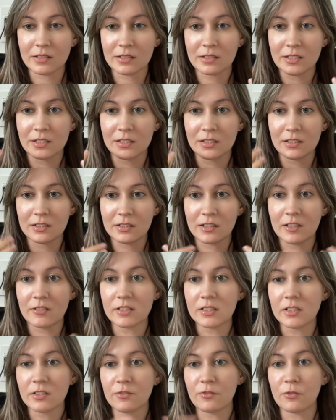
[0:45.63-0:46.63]

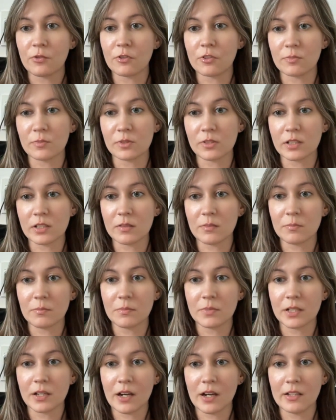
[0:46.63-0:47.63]
there's the formula
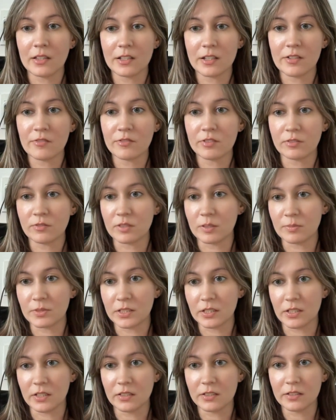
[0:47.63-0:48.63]
behind every
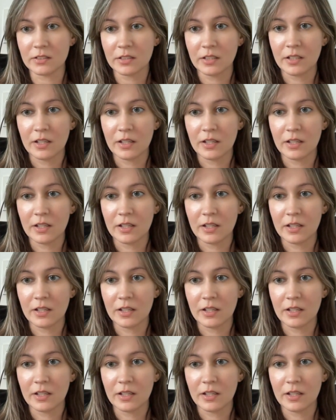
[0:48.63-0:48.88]
website,